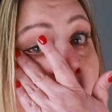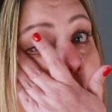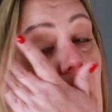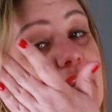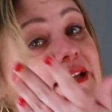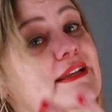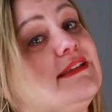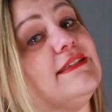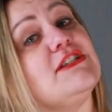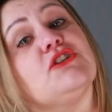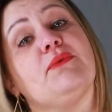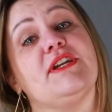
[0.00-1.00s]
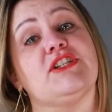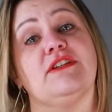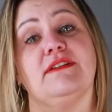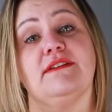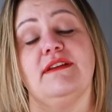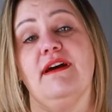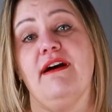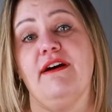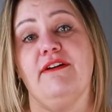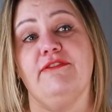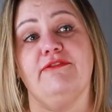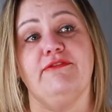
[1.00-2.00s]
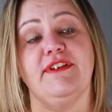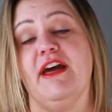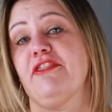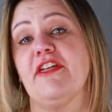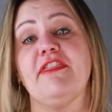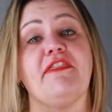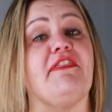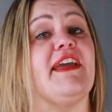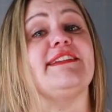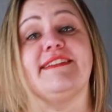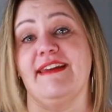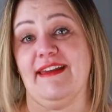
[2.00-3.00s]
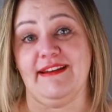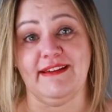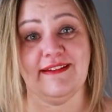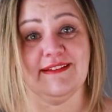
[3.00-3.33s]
and in a situation of nothing that they did,